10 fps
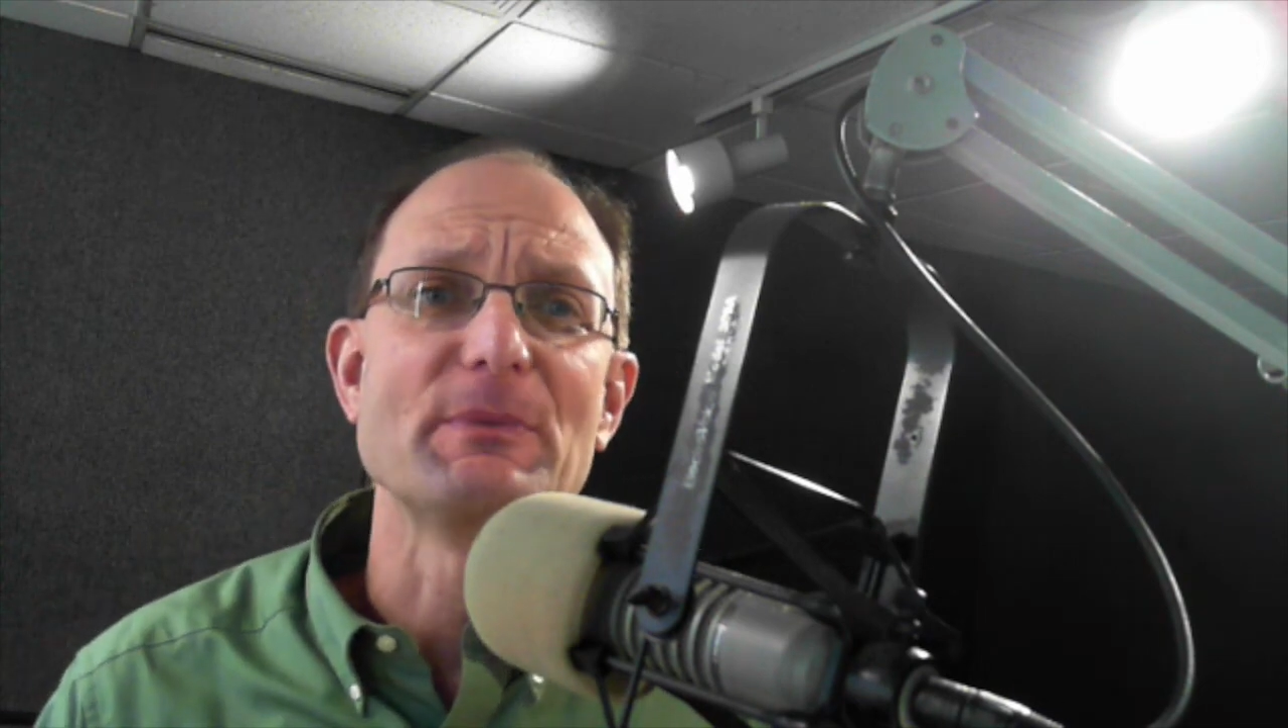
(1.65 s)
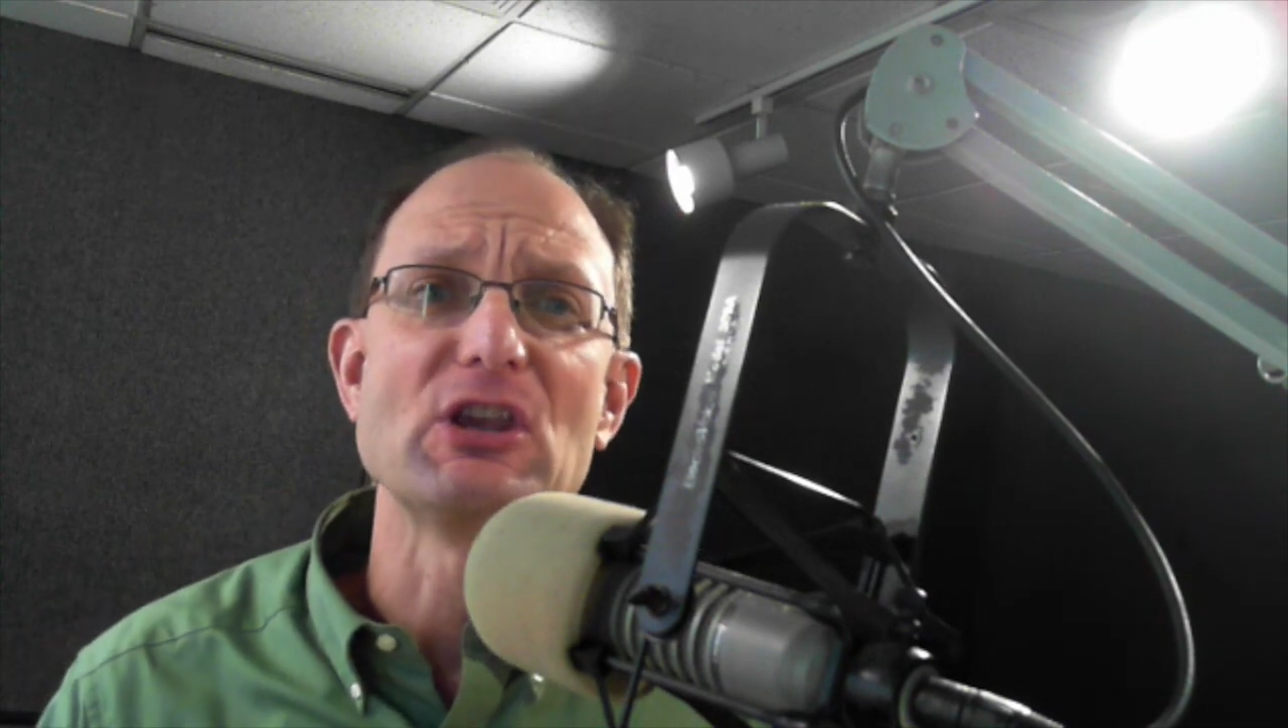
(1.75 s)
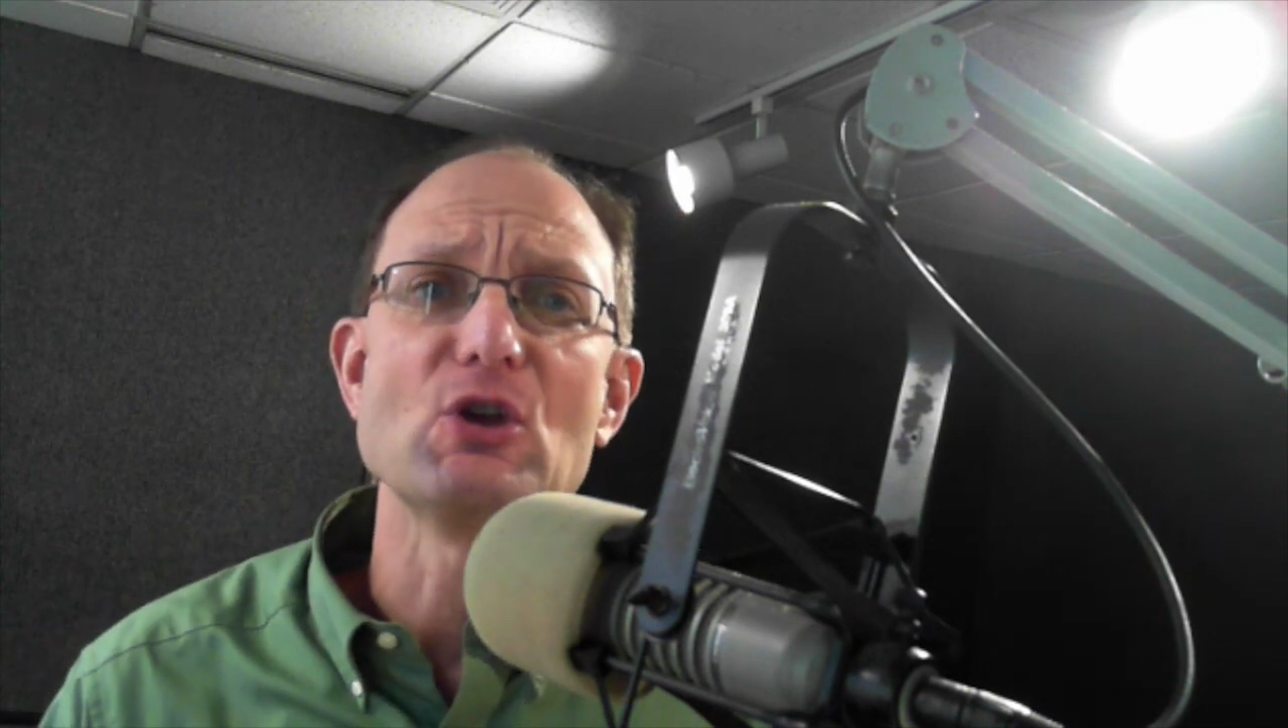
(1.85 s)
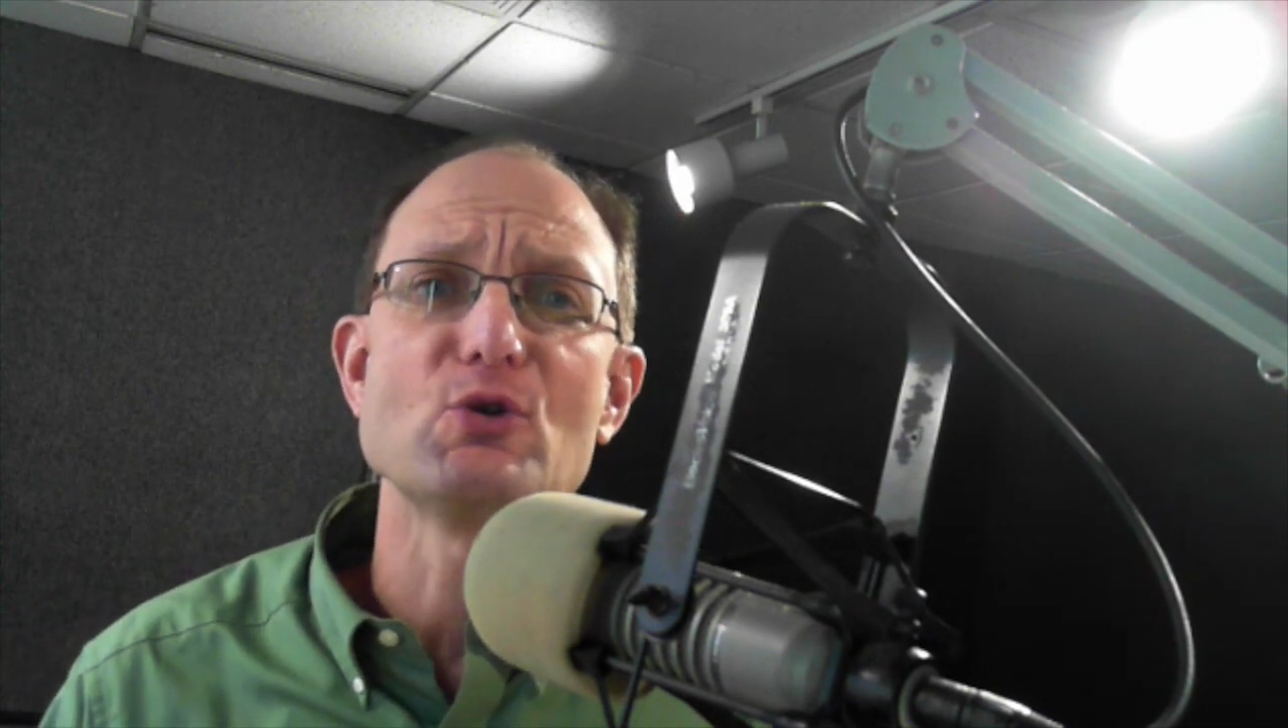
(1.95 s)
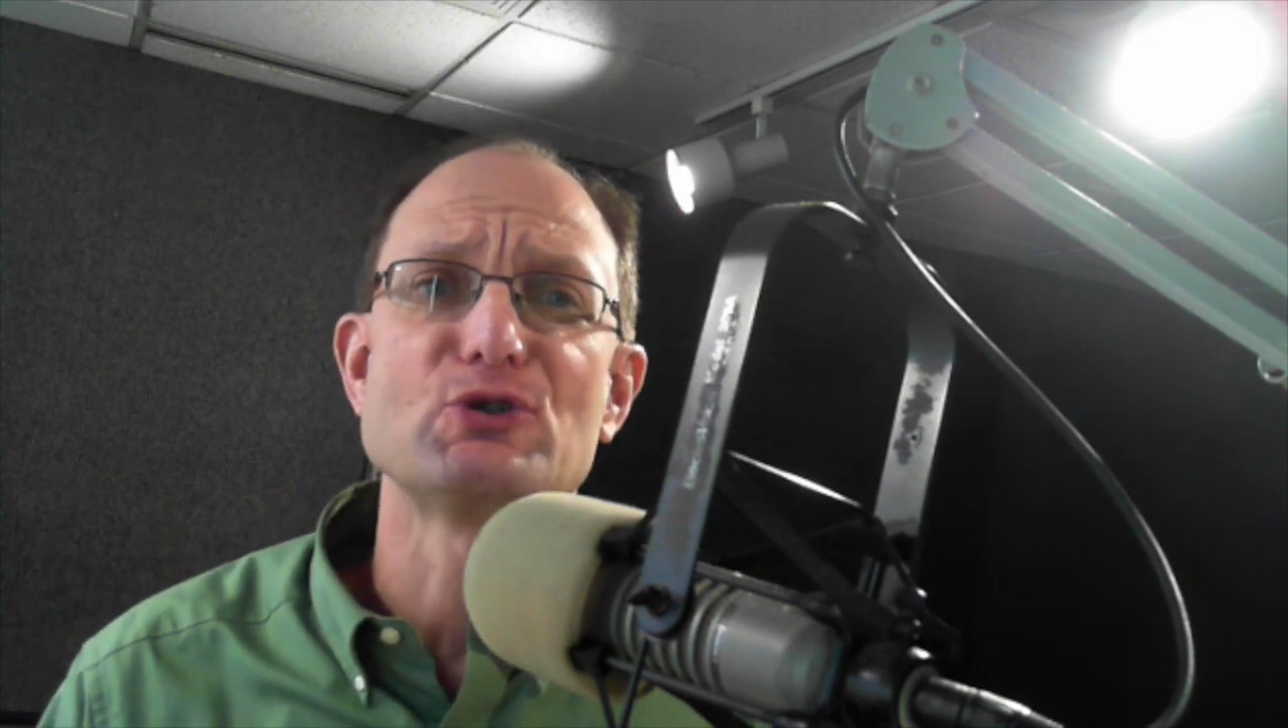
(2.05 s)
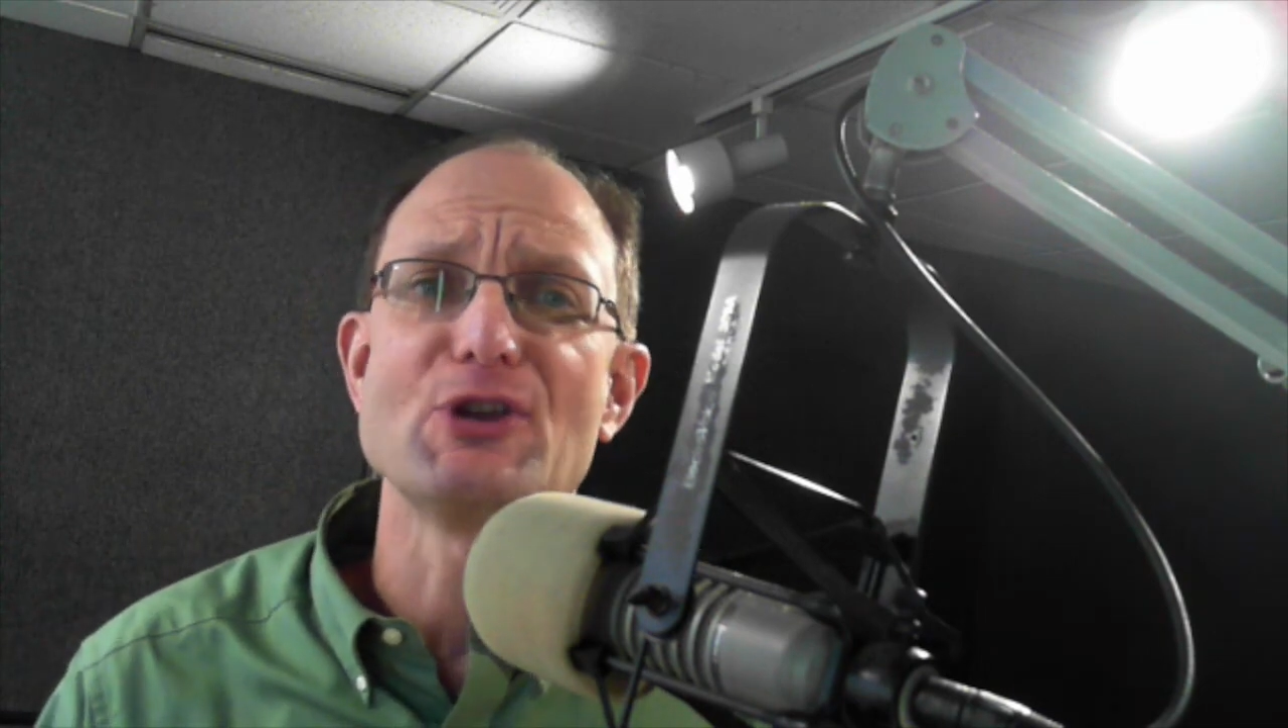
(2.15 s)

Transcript: huge